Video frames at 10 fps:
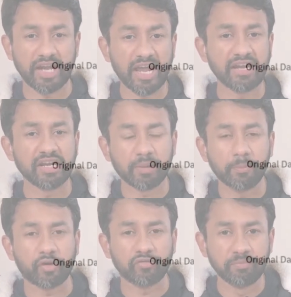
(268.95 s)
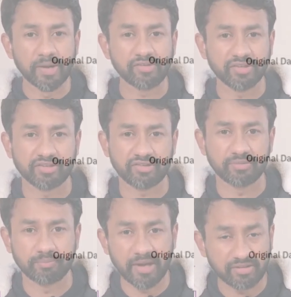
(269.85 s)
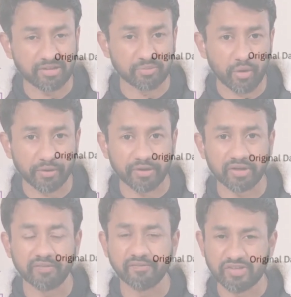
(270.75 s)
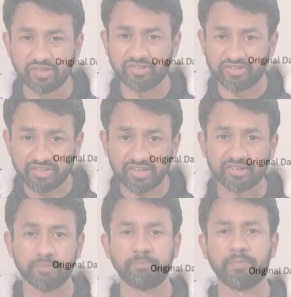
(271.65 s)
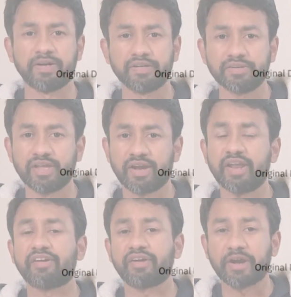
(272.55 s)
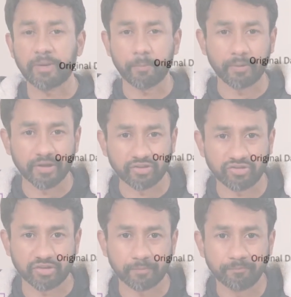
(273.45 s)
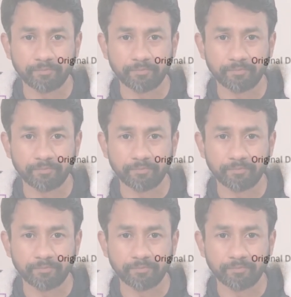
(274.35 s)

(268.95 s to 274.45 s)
n number of basic model which is just better than a random prediction.